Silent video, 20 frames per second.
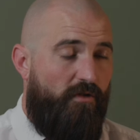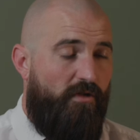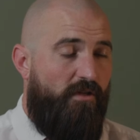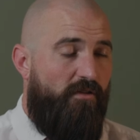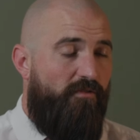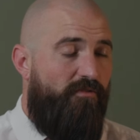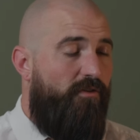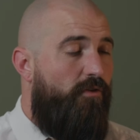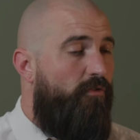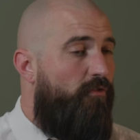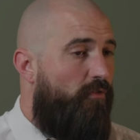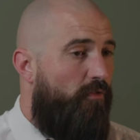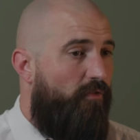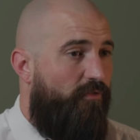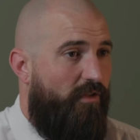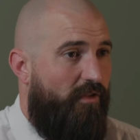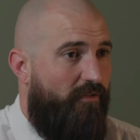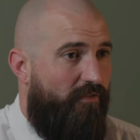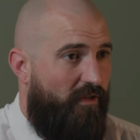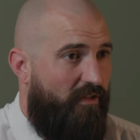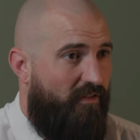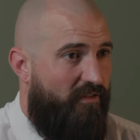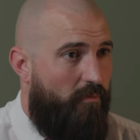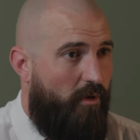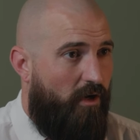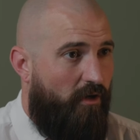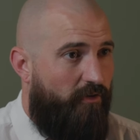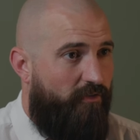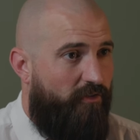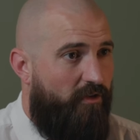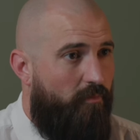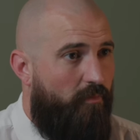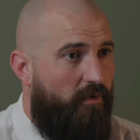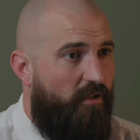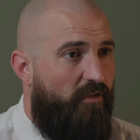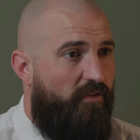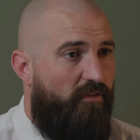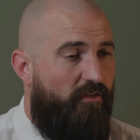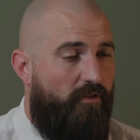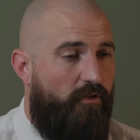the future of the Affinity Partnership
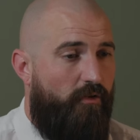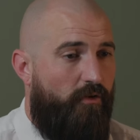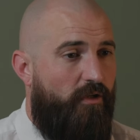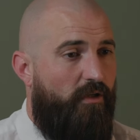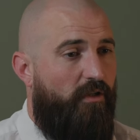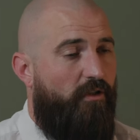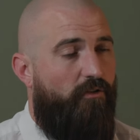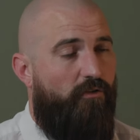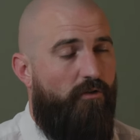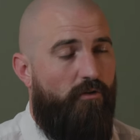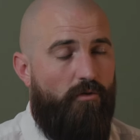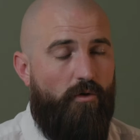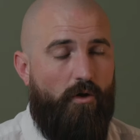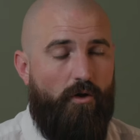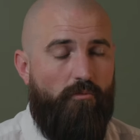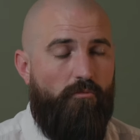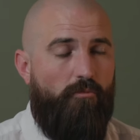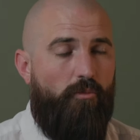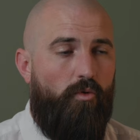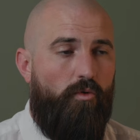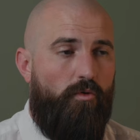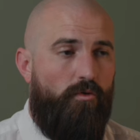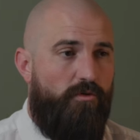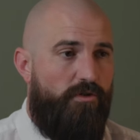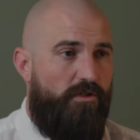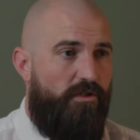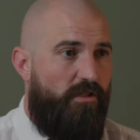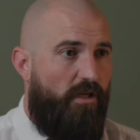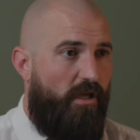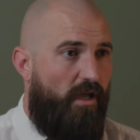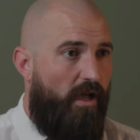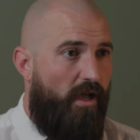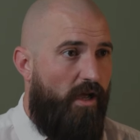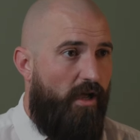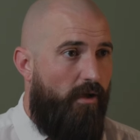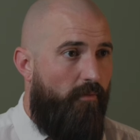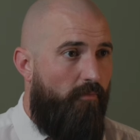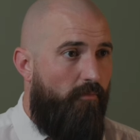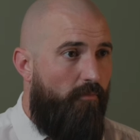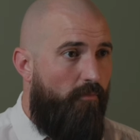is looking to onboard
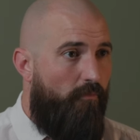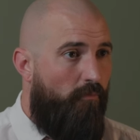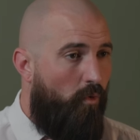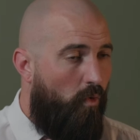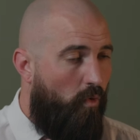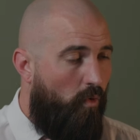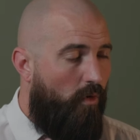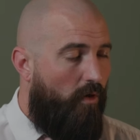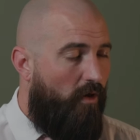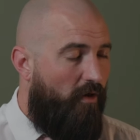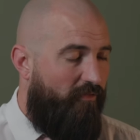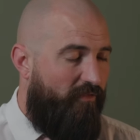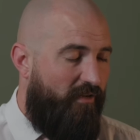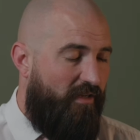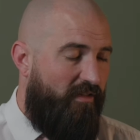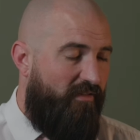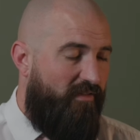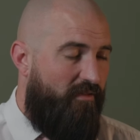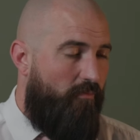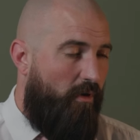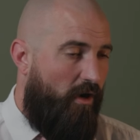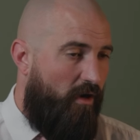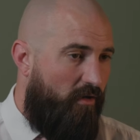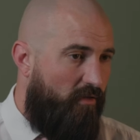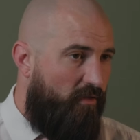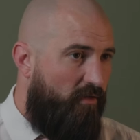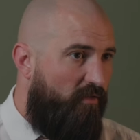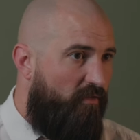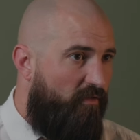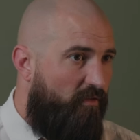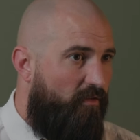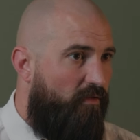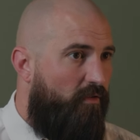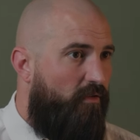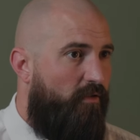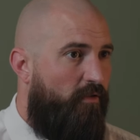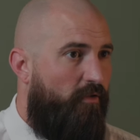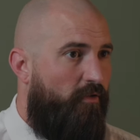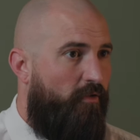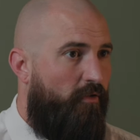more Affinity partners,
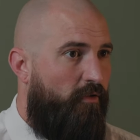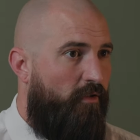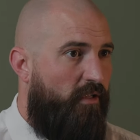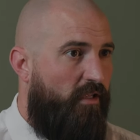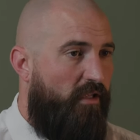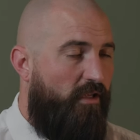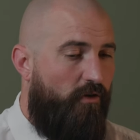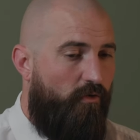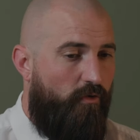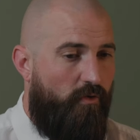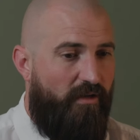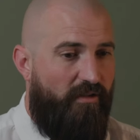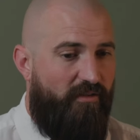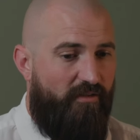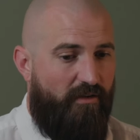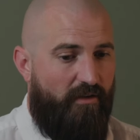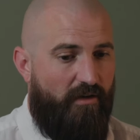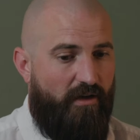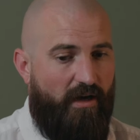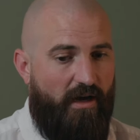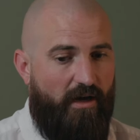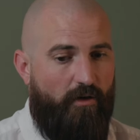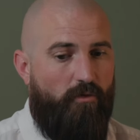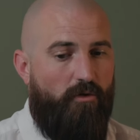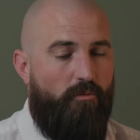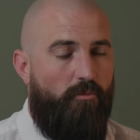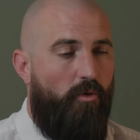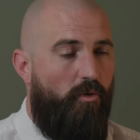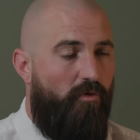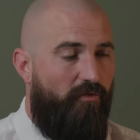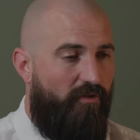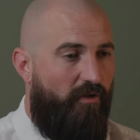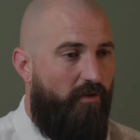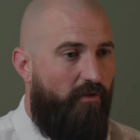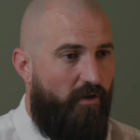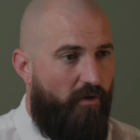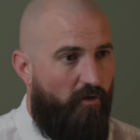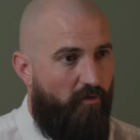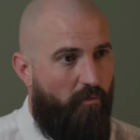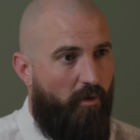increasing our
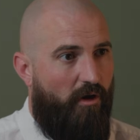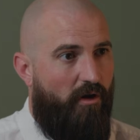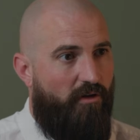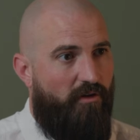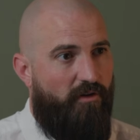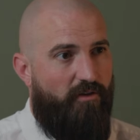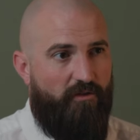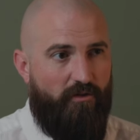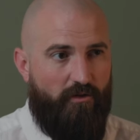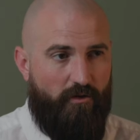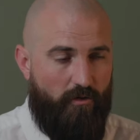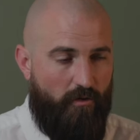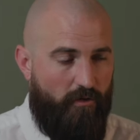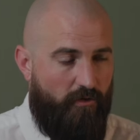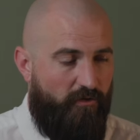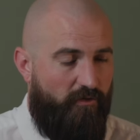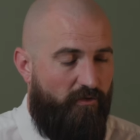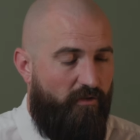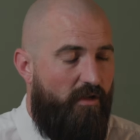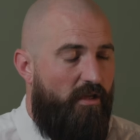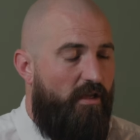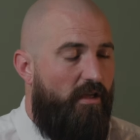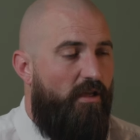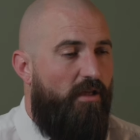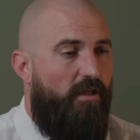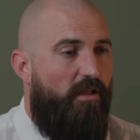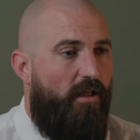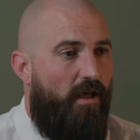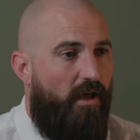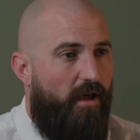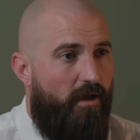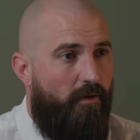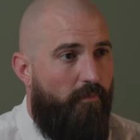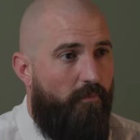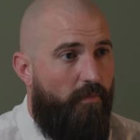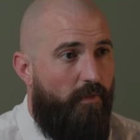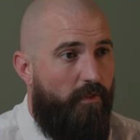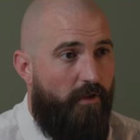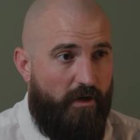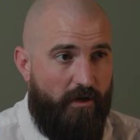portfolio of partners across
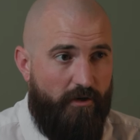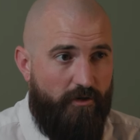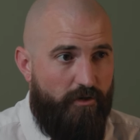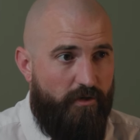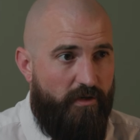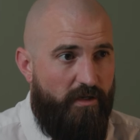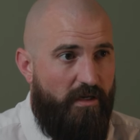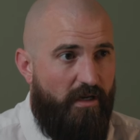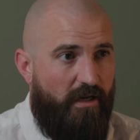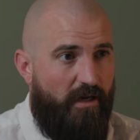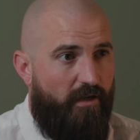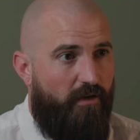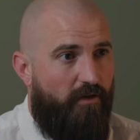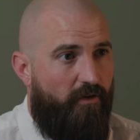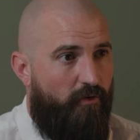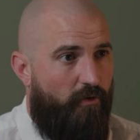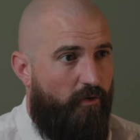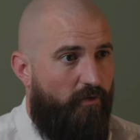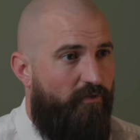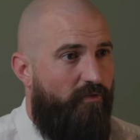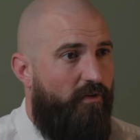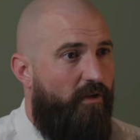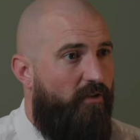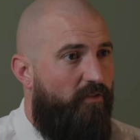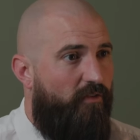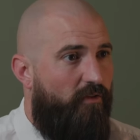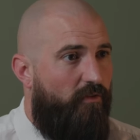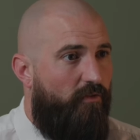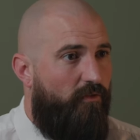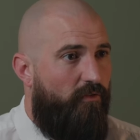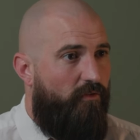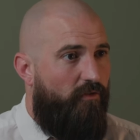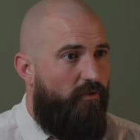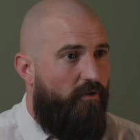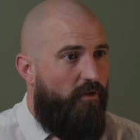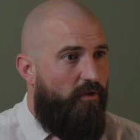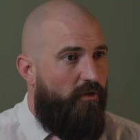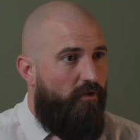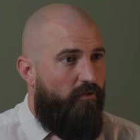the country and across verticals.